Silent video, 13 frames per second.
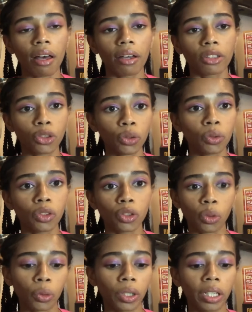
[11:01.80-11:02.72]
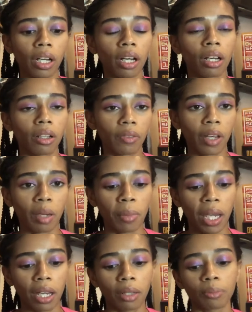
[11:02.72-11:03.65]
a true story of a
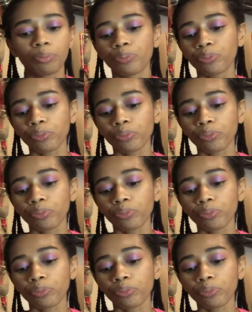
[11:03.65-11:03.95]
man